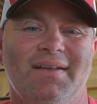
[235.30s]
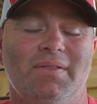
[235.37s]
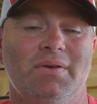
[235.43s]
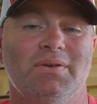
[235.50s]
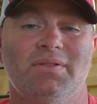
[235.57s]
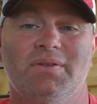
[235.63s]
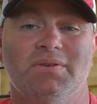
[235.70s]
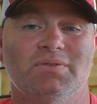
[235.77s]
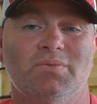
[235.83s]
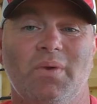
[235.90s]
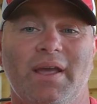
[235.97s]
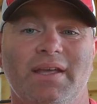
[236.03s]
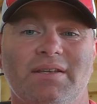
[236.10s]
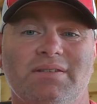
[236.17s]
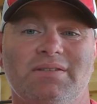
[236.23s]
there's
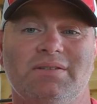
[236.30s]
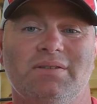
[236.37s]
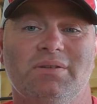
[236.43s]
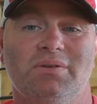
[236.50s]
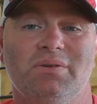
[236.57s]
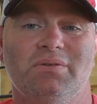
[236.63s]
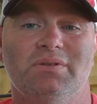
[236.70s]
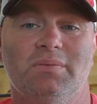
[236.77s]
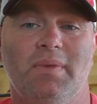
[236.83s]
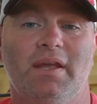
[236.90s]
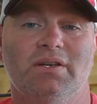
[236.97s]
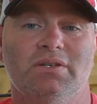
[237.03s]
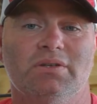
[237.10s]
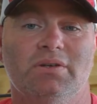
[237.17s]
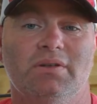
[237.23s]
ways to
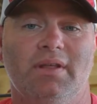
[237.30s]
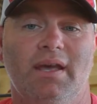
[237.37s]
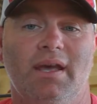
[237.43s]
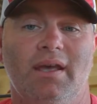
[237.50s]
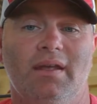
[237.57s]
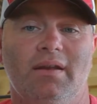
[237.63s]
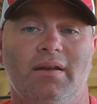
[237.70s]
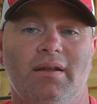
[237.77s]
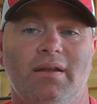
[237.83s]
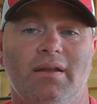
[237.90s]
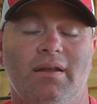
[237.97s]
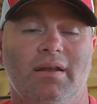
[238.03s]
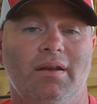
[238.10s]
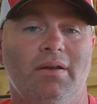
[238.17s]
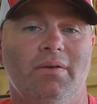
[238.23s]
make sure that
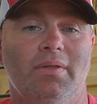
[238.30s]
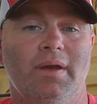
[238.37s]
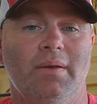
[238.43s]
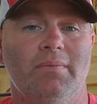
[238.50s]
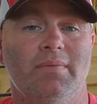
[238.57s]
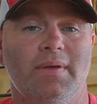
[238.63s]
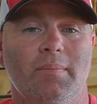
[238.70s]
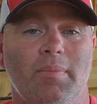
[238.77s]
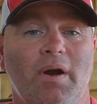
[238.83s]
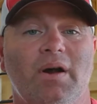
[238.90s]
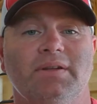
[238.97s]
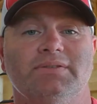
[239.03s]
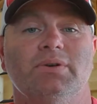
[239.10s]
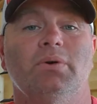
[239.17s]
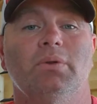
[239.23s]
that
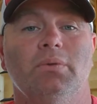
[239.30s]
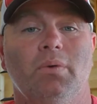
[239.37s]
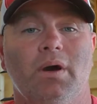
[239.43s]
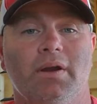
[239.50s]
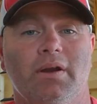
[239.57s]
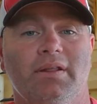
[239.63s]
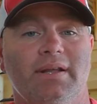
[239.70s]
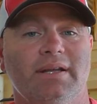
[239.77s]
ponds hold water. And